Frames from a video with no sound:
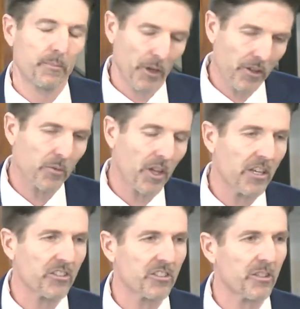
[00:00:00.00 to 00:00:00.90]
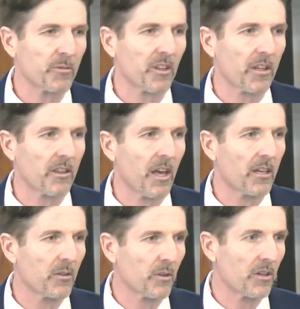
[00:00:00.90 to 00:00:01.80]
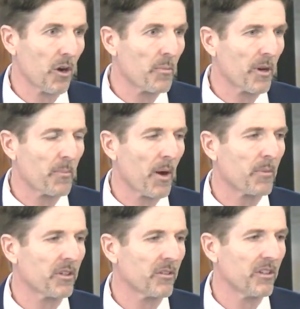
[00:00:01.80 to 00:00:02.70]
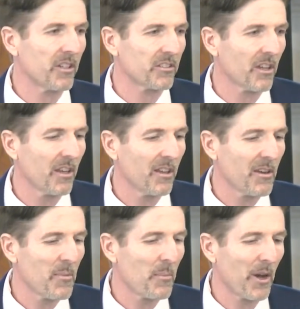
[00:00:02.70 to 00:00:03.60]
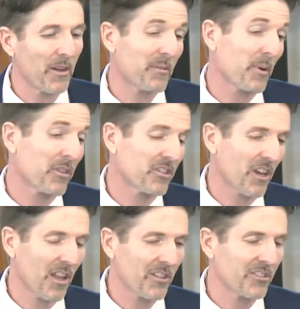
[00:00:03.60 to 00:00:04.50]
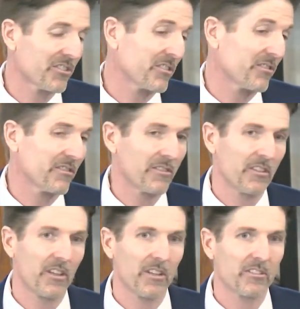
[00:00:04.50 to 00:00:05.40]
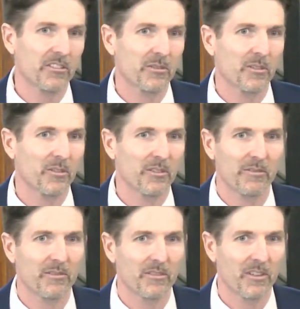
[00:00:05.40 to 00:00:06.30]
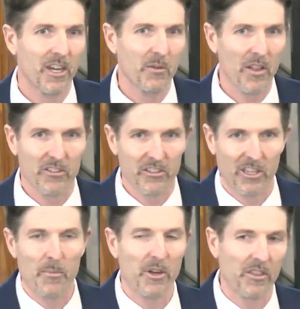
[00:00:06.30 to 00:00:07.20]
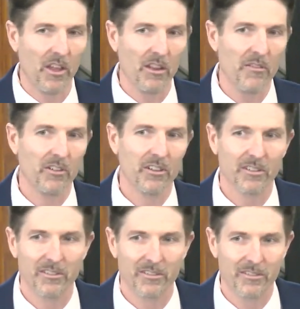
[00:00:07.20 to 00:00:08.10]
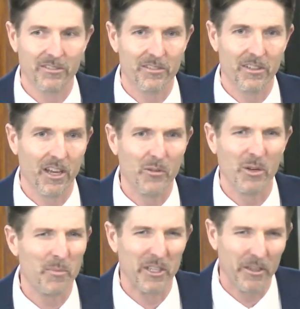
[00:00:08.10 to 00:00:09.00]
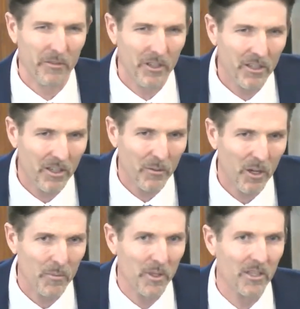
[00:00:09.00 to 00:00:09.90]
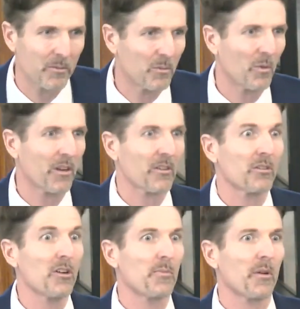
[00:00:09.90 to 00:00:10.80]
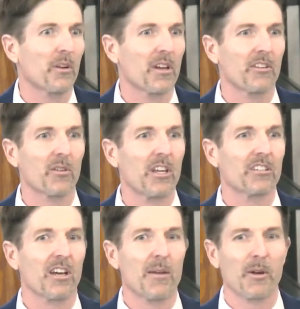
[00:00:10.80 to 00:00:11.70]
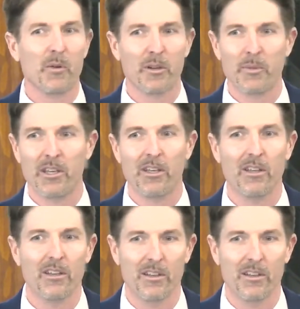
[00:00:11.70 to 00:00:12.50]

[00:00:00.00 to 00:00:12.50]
building relationships like that in order to open up opportunities. But the challenge is, I'd rather just keep it at that level. I don't want to be different. I want to be one of the group. I want to have a great time. I want to be